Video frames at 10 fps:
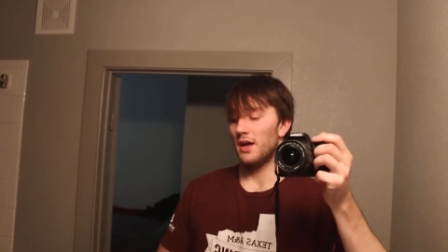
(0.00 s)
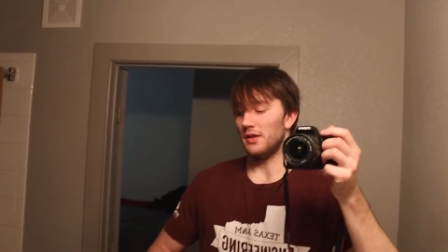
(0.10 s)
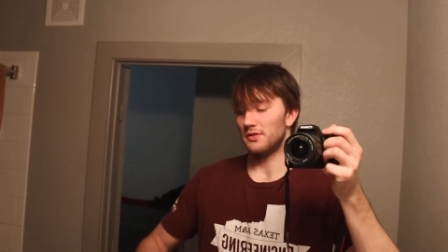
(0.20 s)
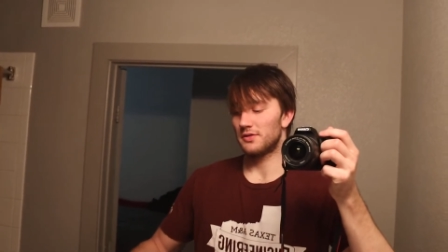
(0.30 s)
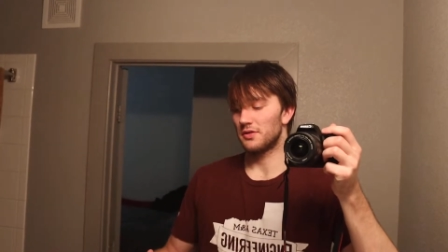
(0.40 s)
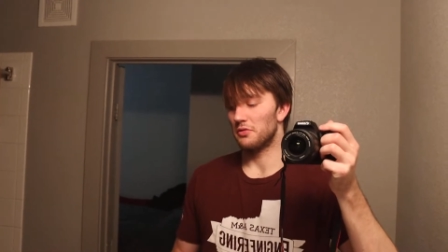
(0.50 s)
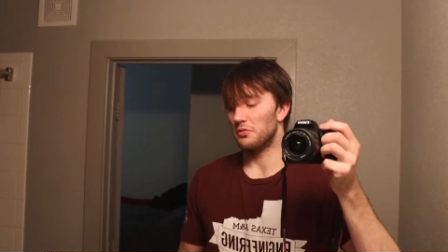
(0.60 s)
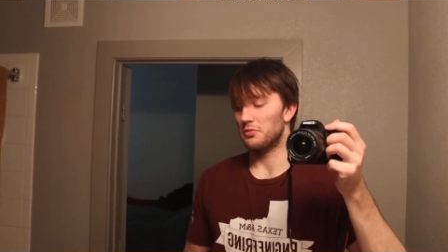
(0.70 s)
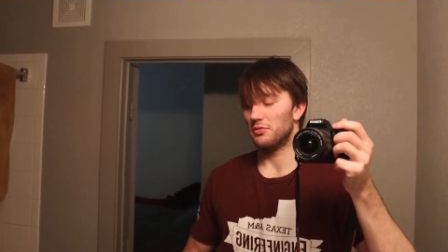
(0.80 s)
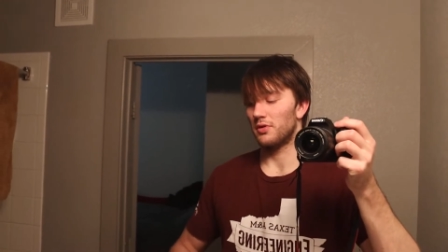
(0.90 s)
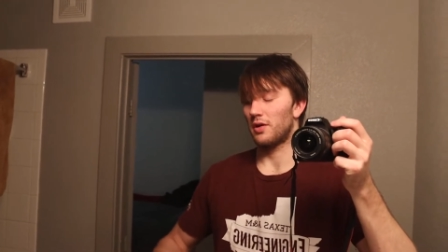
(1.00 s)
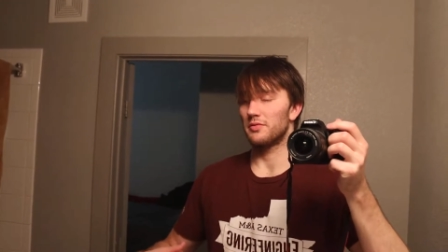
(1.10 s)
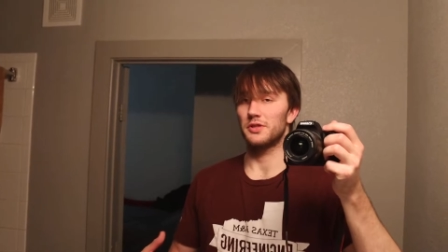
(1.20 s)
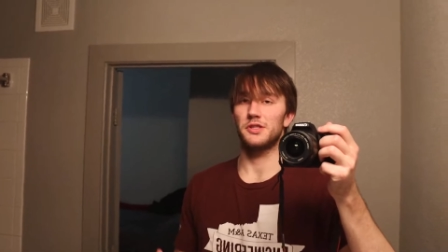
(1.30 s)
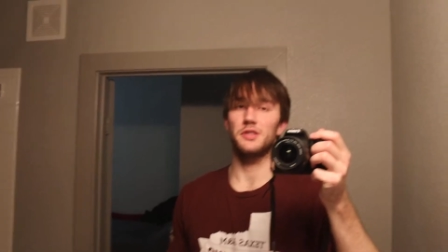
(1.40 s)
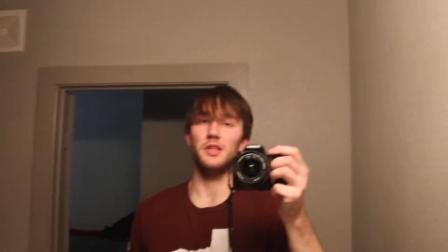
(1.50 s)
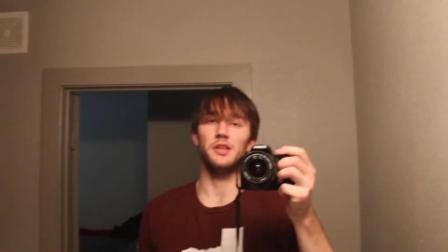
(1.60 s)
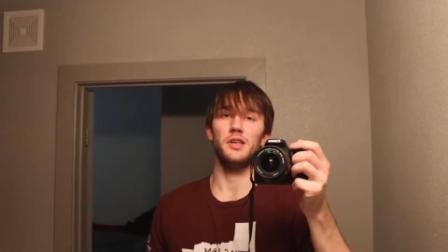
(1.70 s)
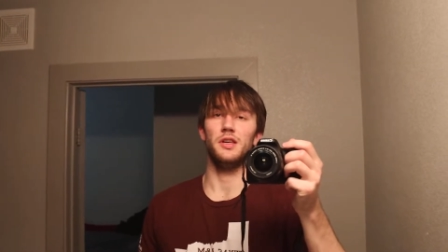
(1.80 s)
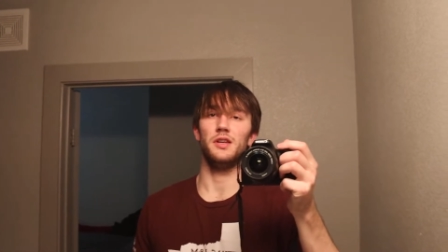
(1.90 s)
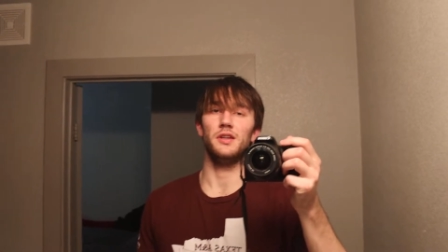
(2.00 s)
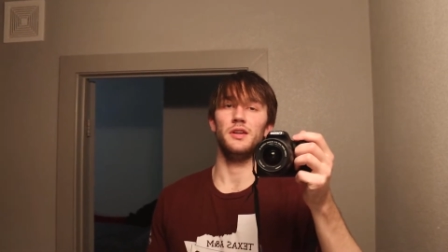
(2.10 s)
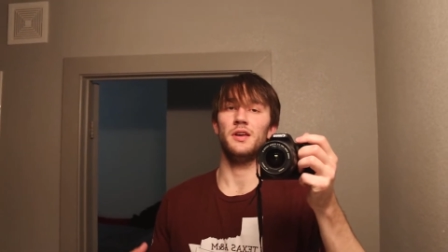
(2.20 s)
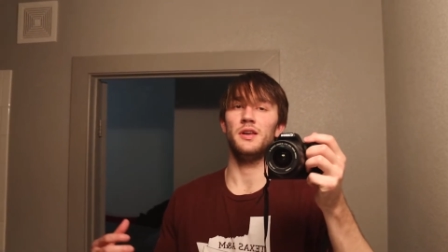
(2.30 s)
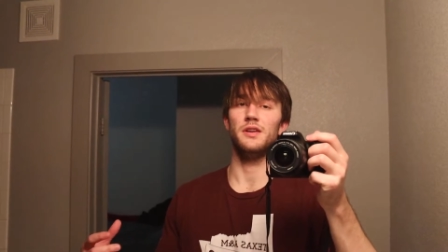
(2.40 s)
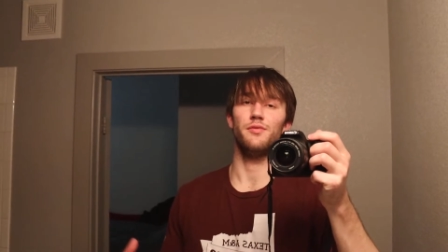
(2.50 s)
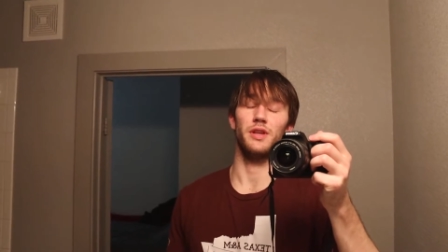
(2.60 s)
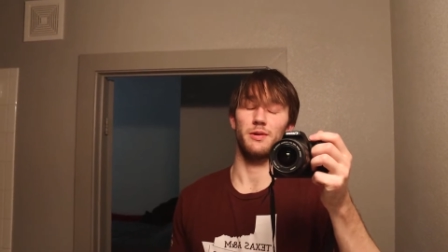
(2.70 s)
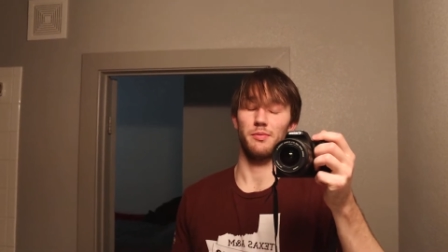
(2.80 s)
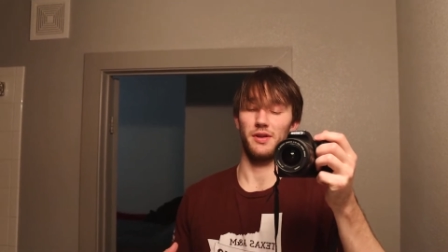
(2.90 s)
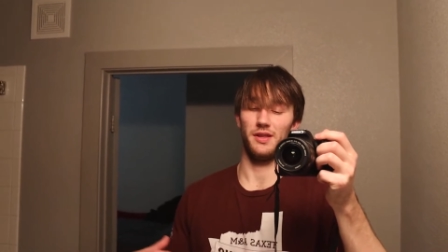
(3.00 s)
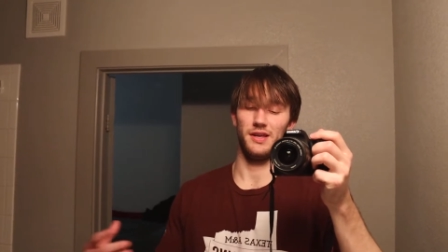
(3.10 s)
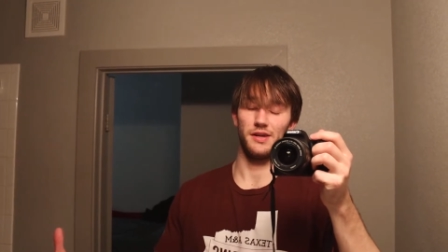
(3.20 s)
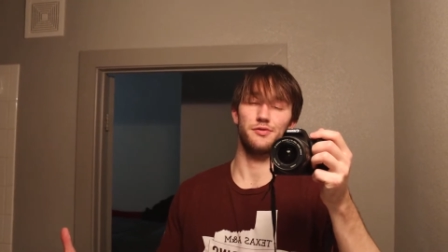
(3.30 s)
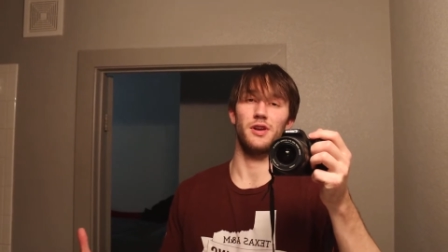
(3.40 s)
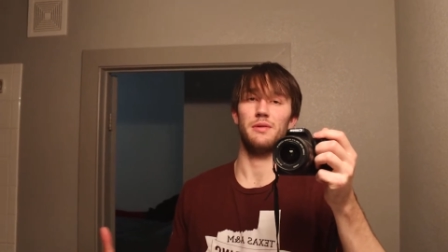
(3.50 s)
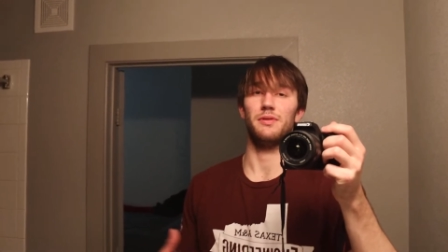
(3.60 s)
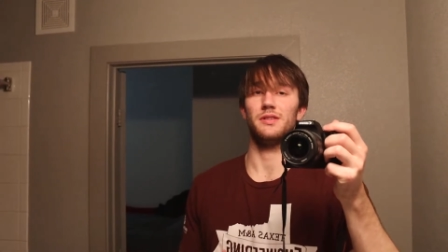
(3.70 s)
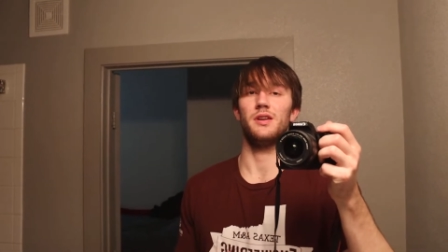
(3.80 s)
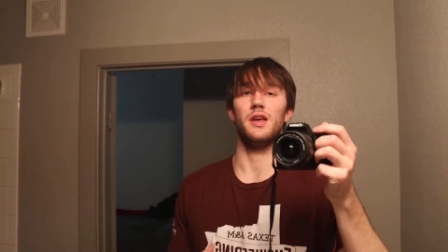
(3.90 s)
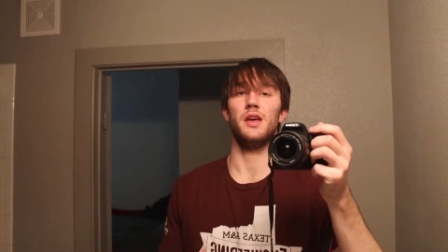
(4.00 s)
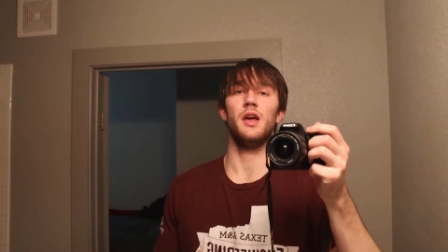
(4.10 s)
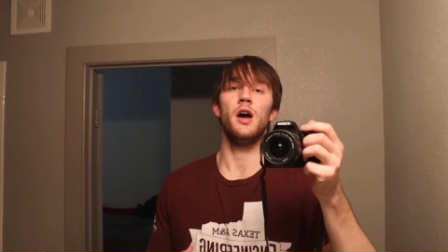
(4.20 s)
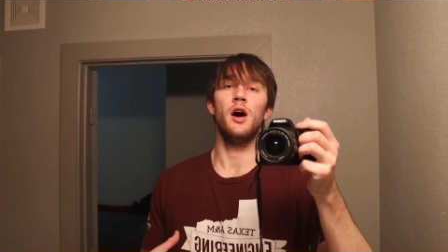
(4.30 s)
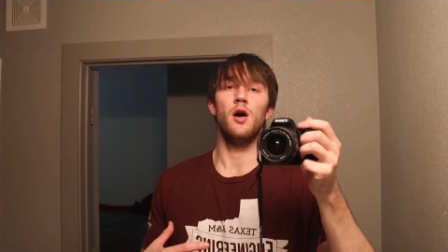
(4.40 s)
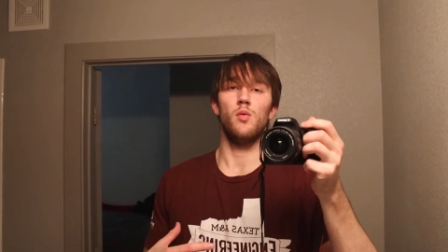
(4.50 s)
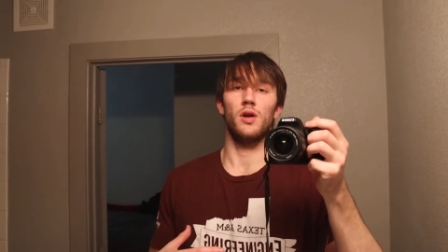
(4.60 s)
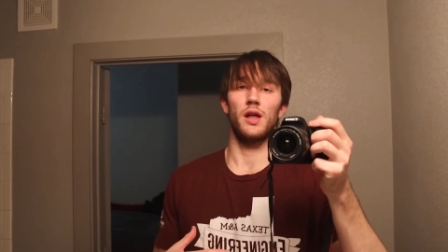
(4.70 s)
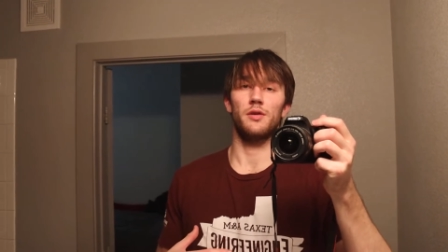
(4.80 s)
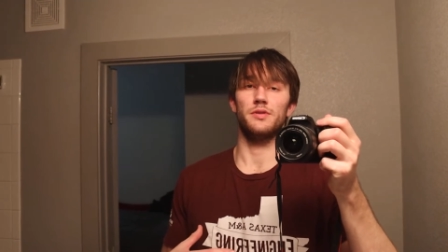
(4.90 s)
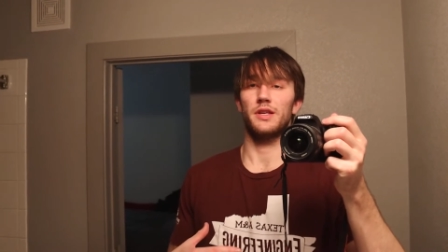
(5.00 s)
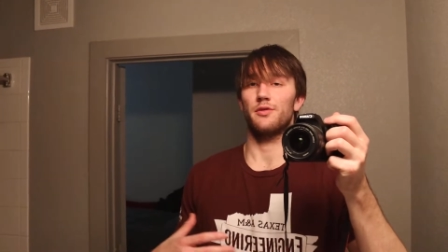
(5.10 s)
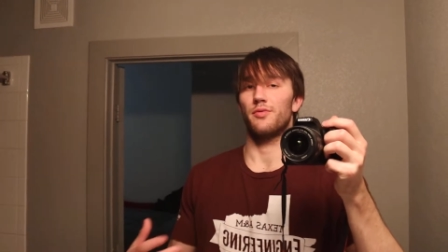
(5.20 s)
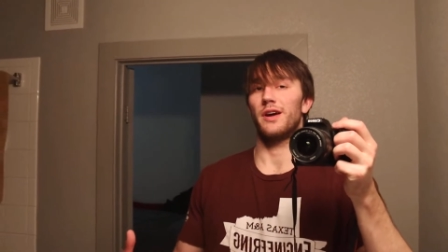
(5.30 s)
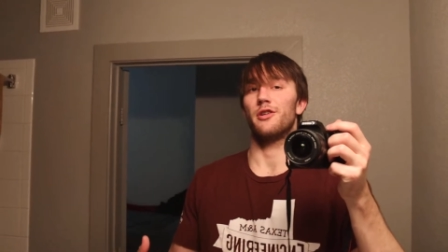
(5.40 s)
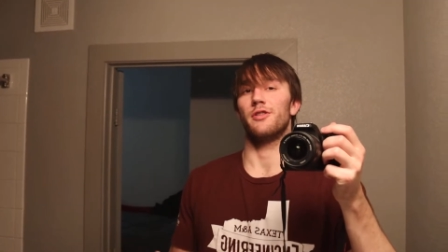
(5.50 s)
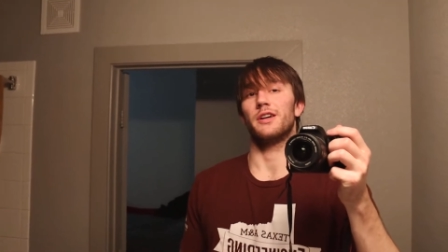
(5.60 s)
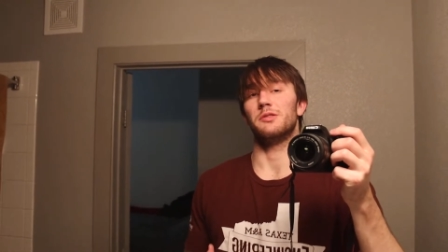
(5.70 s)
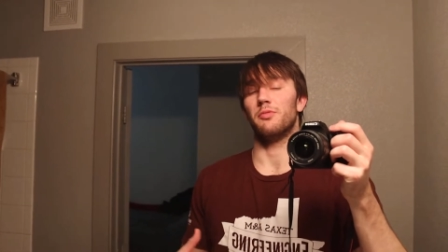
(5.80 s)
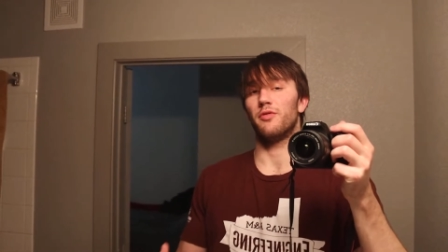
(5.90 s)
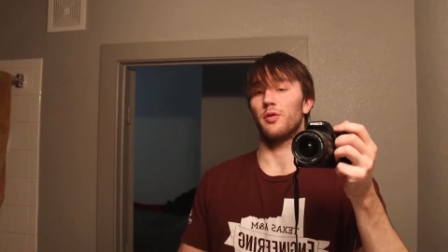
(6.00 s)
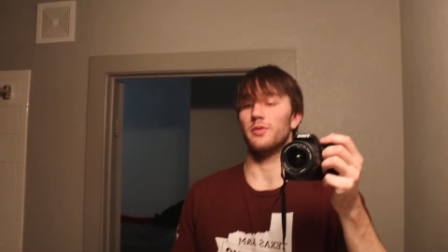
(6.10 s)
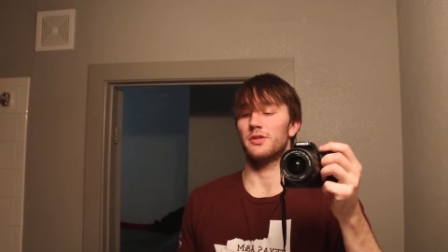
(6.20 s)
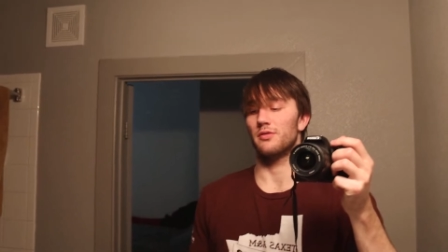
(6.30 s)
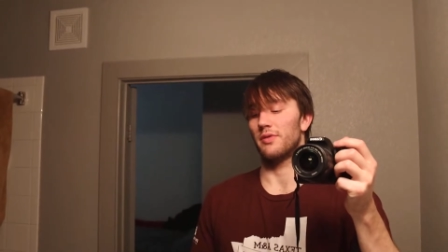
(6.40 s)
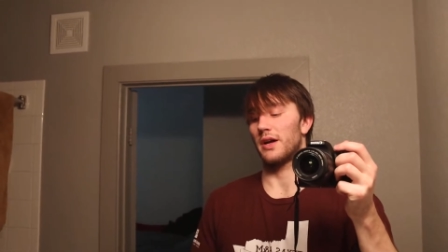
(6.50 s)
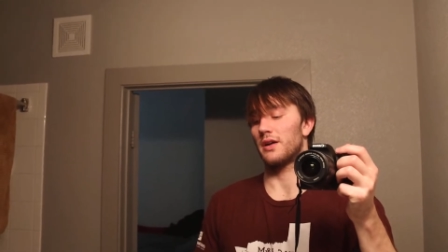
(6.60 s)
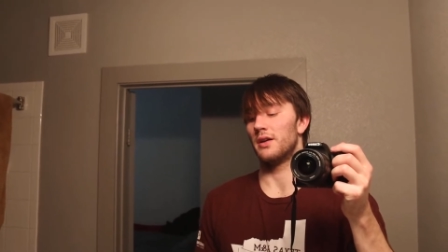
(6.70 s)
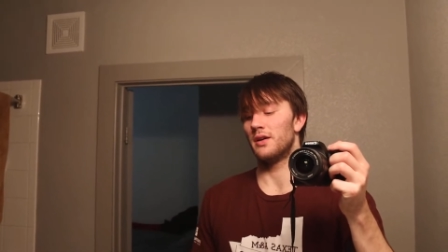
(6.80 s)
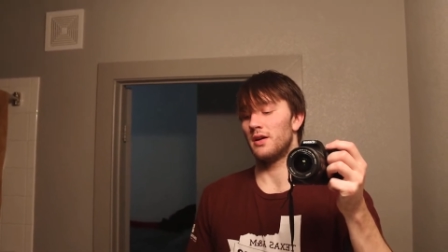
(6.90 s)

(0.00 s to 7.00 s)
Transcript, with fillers: and so I was just thinking, I didn't really come up with anything yesterday, but today while I was at the rec, or actually before I went to the rec,